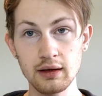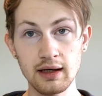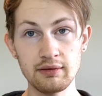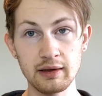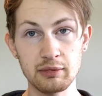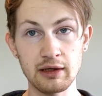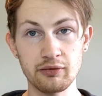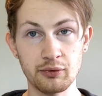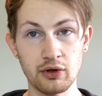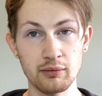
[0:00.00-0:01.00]
leveling beam
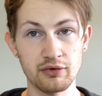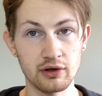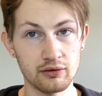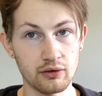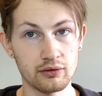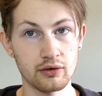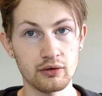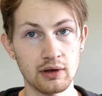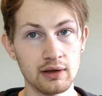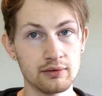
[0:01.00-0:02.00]
from Crimson has also
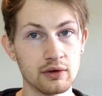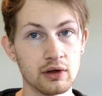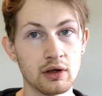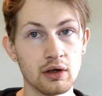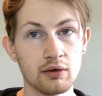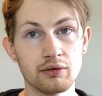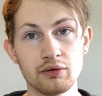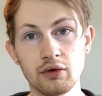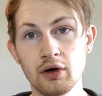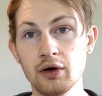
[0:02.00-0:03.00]
arrived,
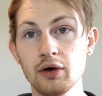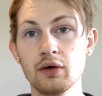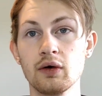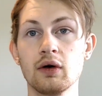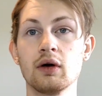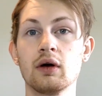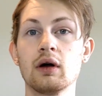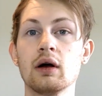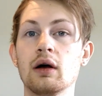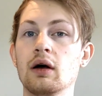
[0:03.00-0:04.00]
so
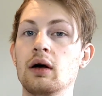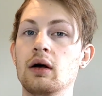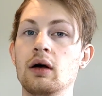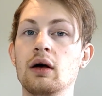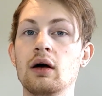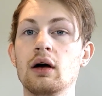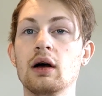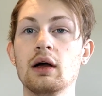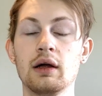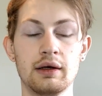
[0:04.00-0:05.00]

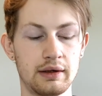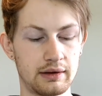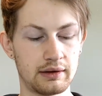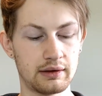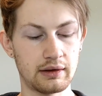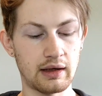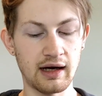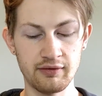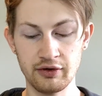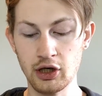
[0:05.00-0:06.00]
I
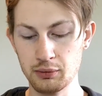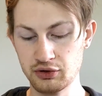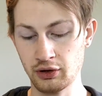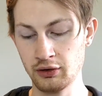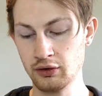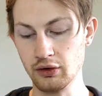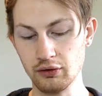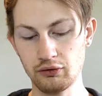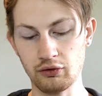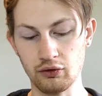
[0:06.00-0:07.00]
have the option
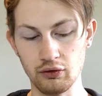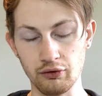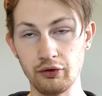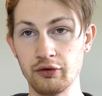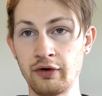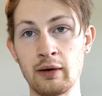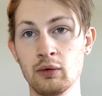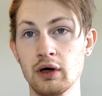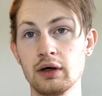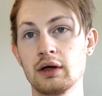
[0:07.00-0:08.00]
to do the
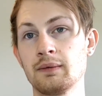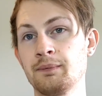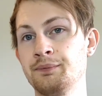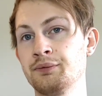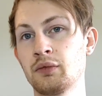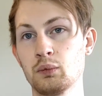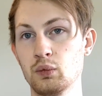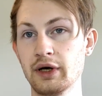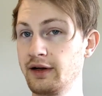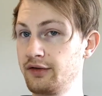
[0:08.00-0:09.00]
fretwork
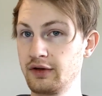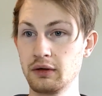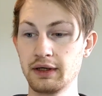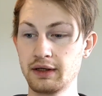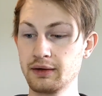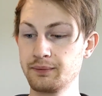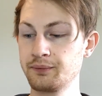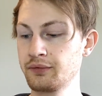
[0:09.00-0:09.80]
when I feel like it.